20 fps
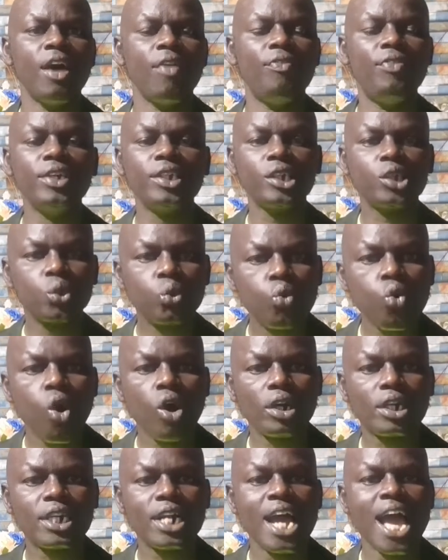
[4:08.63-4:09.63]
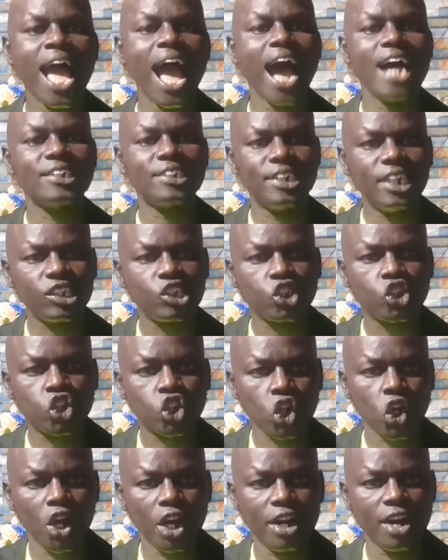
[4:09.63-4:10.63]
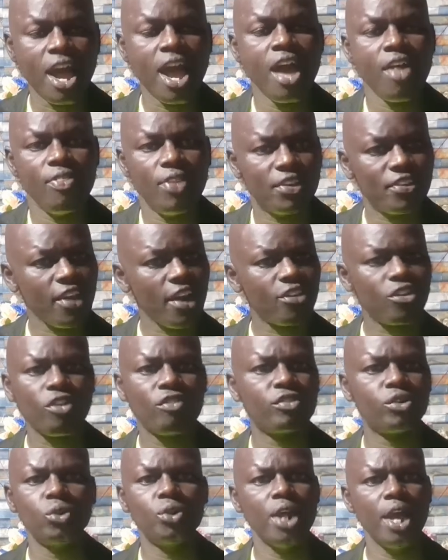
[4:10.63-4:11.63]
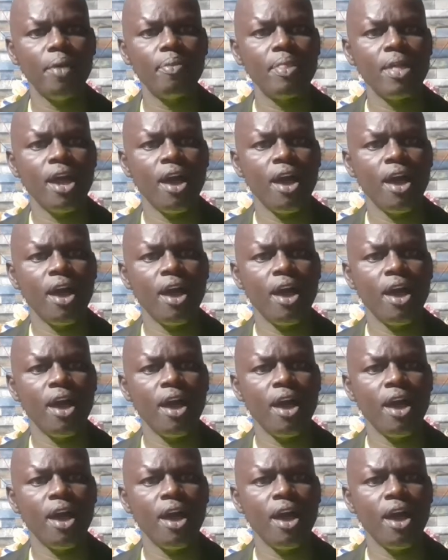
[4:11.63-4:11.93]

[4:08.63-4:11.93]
This is what has destroyed the church of today.